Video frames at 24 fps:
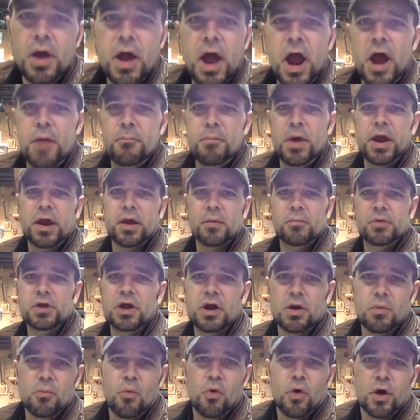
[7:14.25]
and make them a
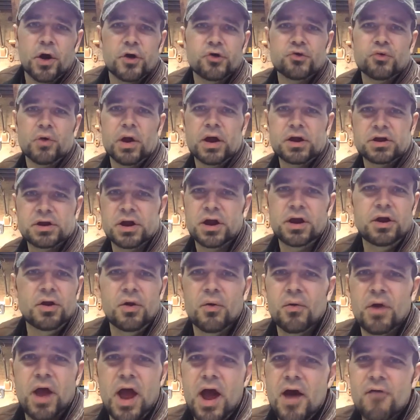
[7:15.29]
little more interesting. You
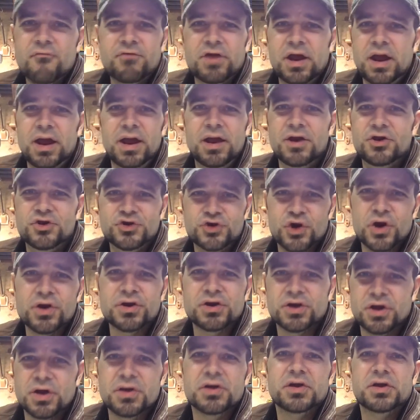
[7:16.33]
don't have to eat just
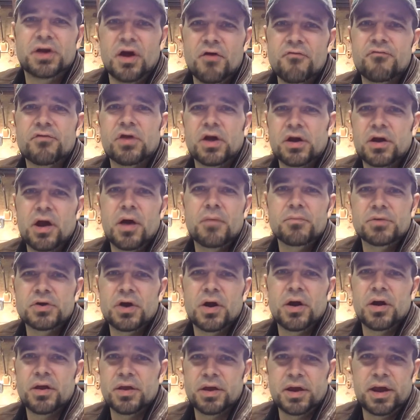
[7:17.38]
the stuff that comes
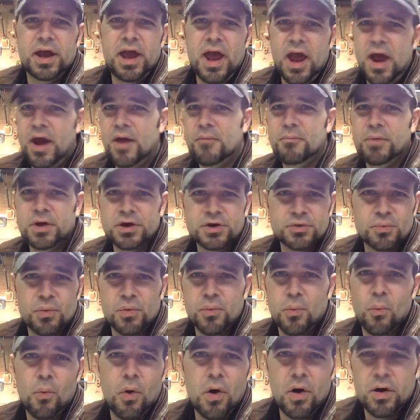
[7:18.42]
out of the can mixed with
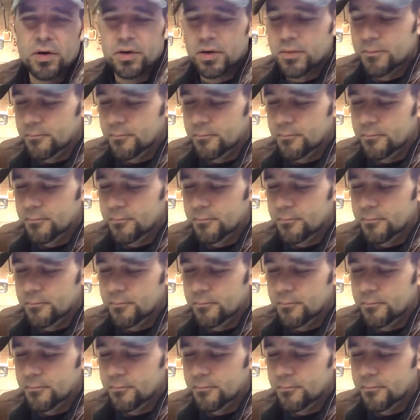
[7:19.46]
water.